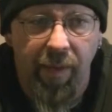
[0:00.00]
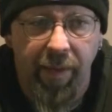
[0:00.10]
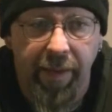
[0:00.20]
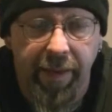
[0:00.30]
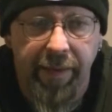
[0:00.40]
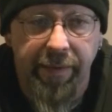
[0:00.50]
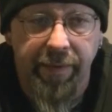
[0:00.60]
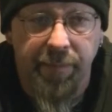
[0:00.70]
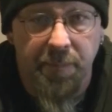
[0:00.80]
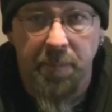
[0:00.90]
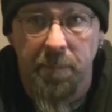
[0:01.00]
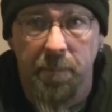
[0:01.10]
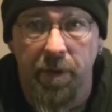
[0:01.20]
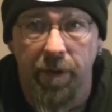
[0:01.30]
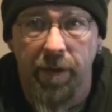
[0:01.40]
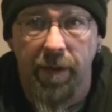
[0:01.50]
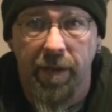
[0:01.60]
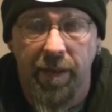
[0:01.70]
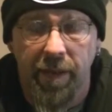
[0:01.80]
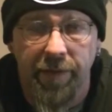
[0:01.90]
And didn't think
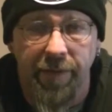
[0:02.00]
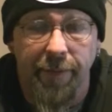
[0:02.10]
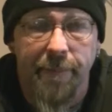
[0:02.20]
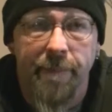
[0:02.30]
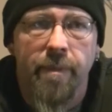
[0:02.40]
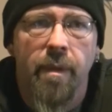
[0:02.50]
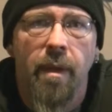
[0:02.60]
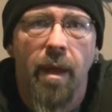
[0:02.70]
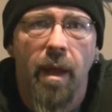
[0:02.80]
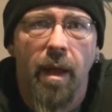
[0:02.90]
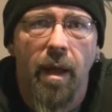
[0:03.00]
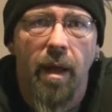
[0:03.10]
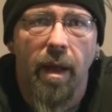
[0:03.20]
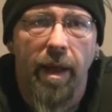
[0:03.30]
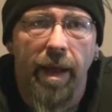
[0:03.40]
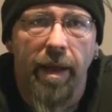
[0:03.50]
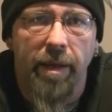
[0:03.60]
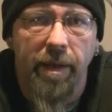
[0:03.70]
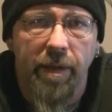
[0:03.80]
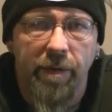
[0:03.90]
anything of it. And
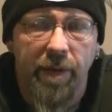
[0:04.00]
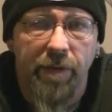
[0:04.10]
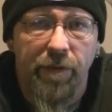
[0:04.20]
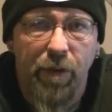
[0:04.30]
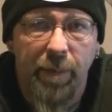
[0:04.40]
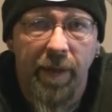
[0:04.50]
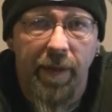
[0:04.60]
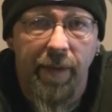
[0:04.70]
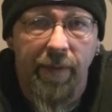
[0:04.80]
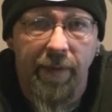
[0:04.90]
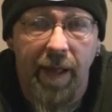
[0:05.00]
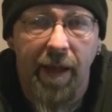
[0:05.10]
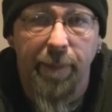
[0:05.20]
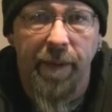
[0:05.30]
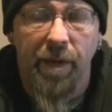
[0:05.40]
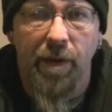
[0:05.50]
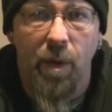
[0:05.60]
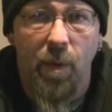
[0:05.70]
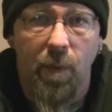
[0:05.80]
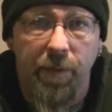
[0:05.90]
he says to me, "Dad, I'm getting
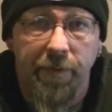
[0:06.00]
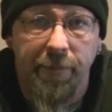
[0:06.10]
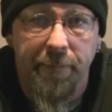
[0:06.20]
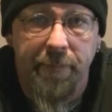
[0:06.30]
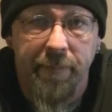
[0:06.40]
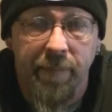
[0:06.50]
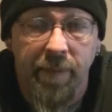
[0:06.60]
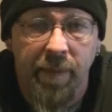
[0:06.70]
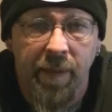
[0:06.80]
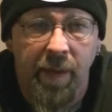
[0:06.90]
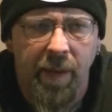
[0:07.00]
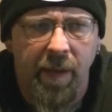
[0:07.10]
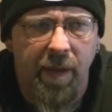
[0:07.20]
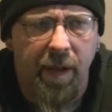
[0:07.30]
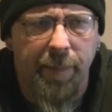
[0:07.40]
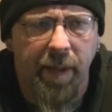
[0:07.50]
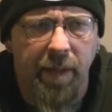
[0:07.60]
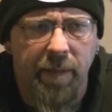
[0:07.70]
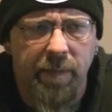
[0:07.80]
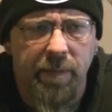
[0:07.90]
cold." And I'm
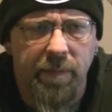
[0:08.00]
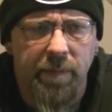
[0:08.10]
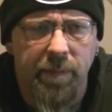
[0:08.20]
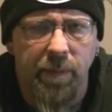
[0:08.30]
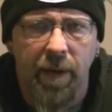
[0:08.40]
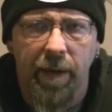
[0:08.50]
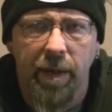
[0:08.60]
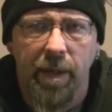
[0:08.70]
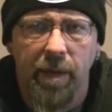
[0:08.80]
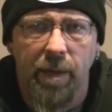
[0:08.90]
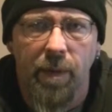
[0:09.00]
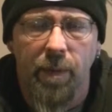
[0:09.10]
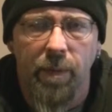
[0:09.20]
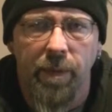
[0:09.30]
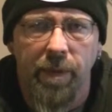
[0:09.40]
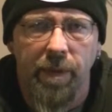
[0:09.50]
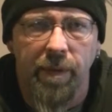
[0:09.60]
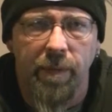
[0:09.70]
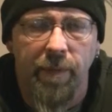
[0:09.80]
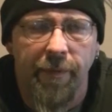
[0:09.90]
like, "Why are you getting cold? You
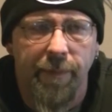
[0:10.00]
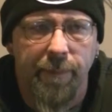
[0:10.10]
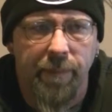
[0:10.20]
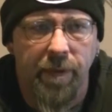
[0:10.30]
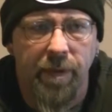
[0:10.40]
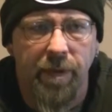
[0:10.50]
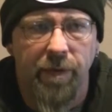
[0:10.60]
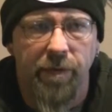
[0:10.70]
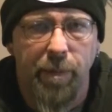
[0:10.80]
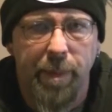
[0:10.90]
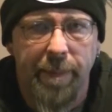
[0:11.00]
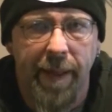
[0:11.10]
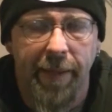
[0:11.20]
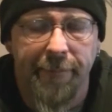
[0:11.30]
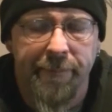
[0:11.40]
know, you're in your sleeping bag."